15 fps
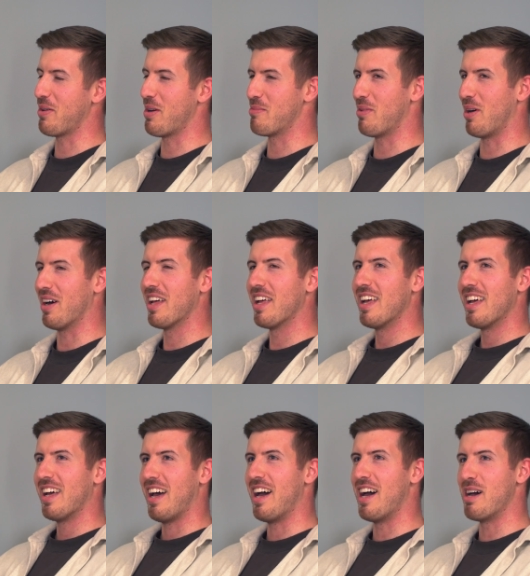doing, but
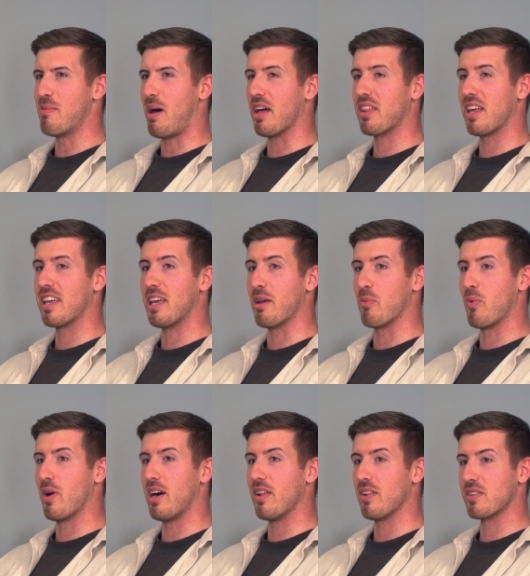I think it
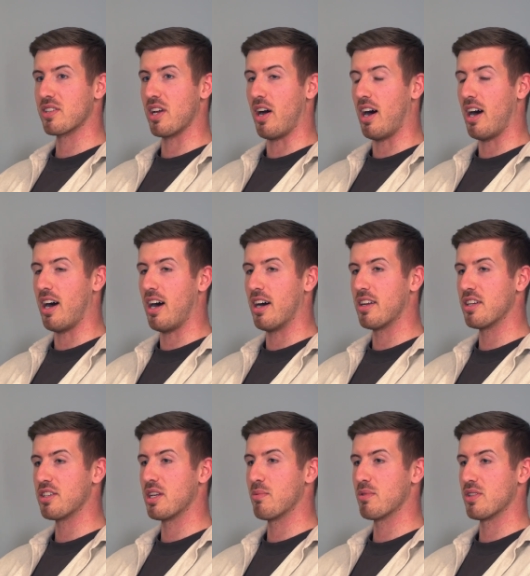will. So I
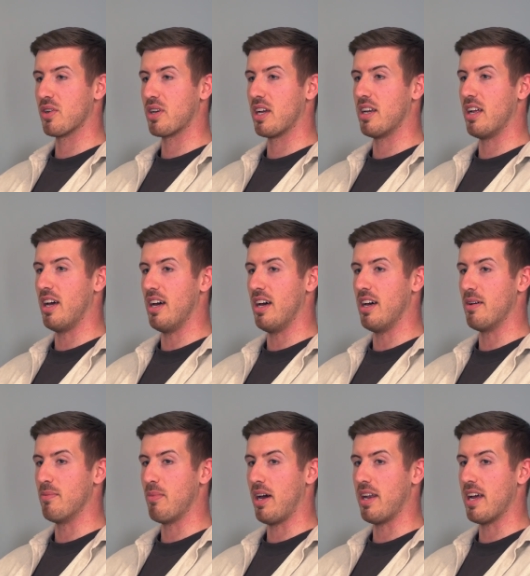initially was looking at
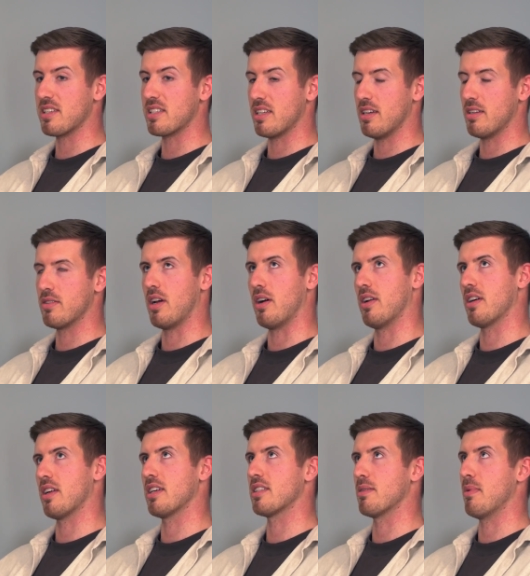a
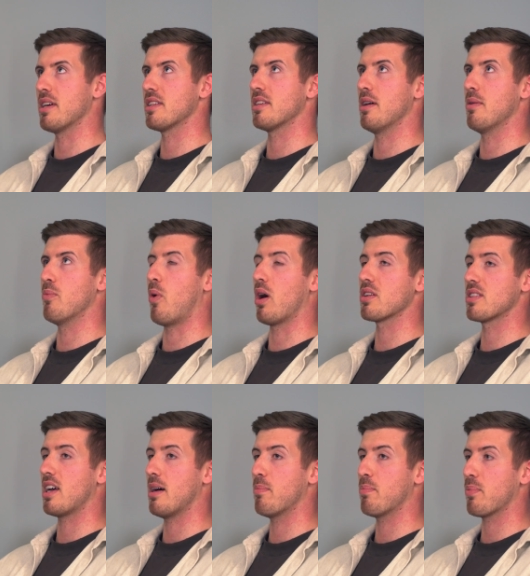
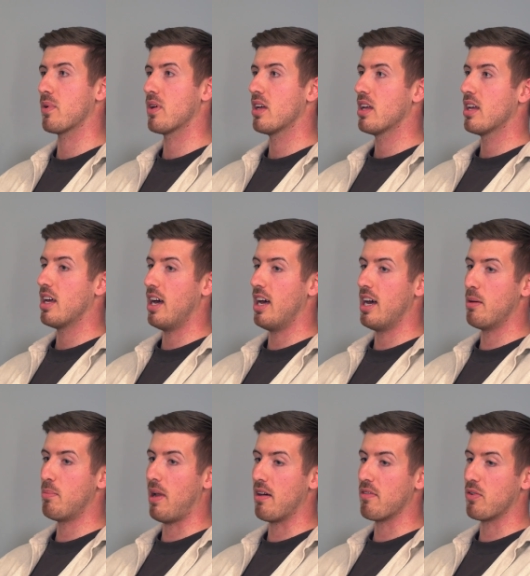WhatsApp
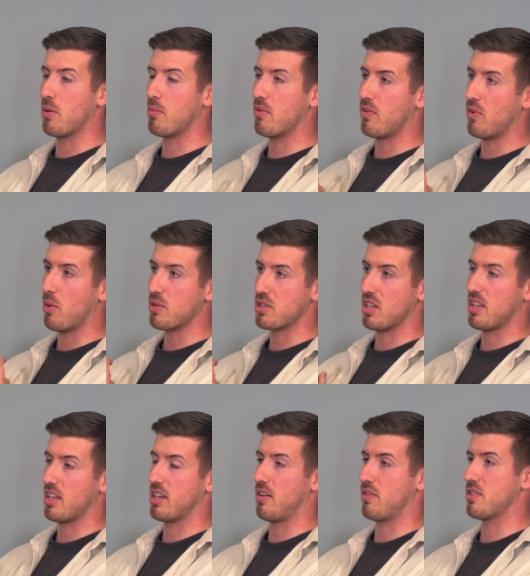platform before, which I
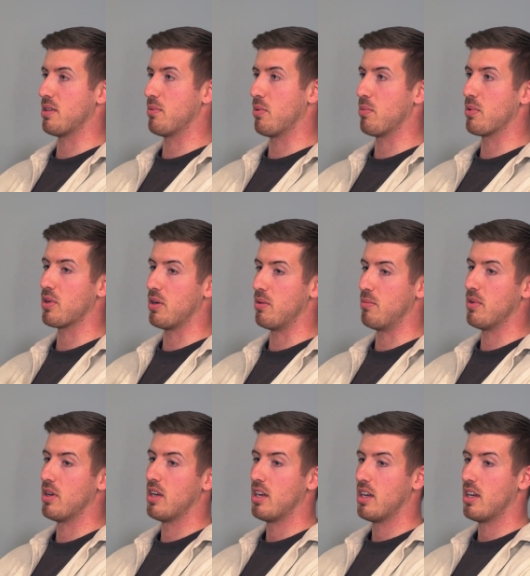think obviously will become